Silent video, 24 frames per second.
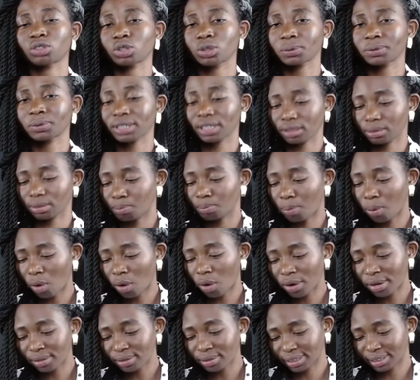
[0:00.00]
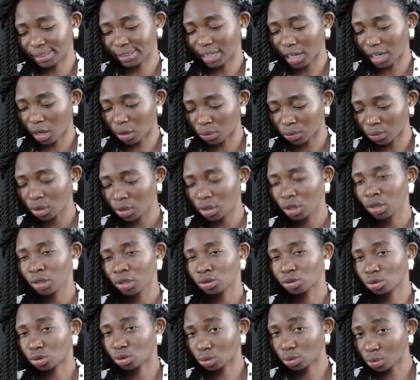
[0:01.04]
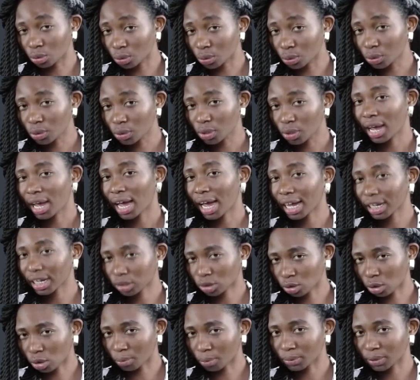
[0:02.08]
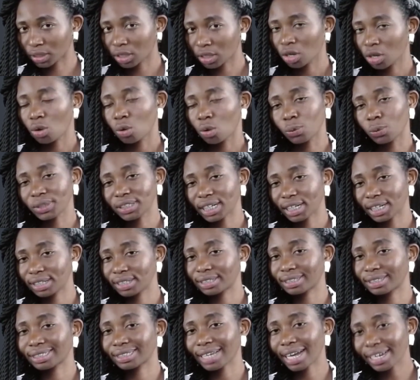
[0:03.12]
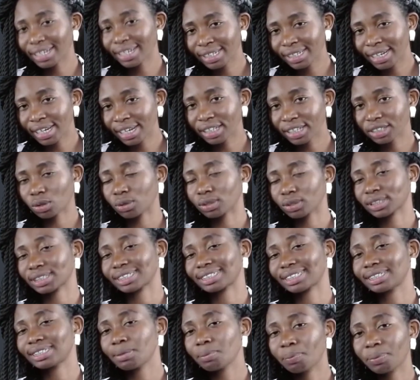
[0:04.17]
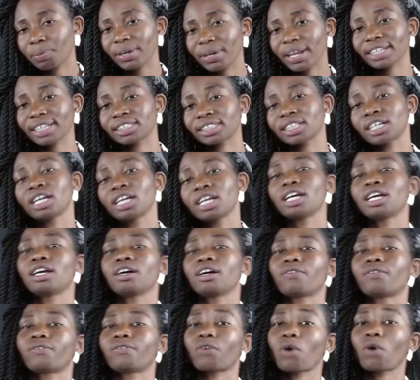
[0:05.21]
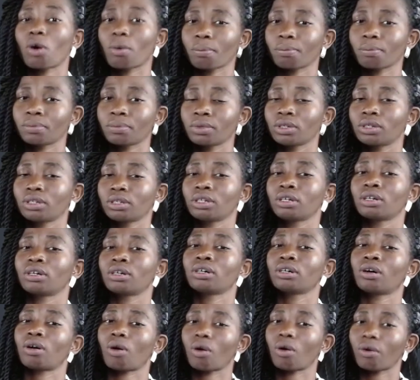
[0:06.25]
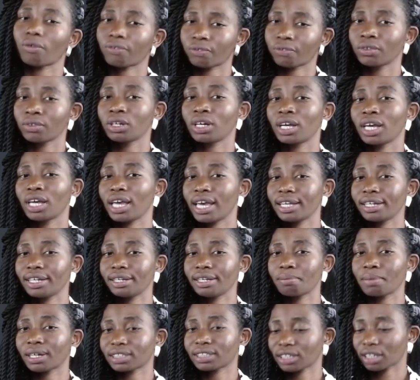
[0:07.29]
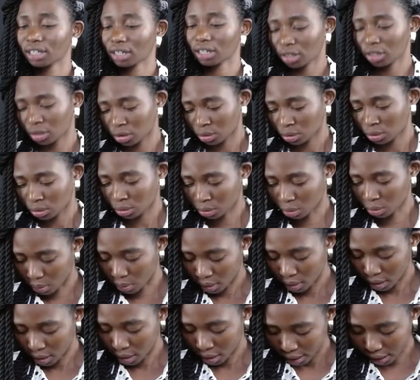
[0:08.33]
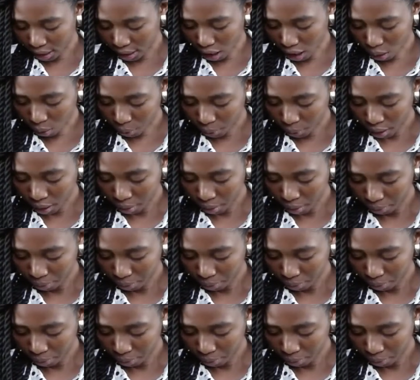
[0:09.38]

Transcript: substance boils down to atoms, which are the tiniest or simplest form of any matter. So now,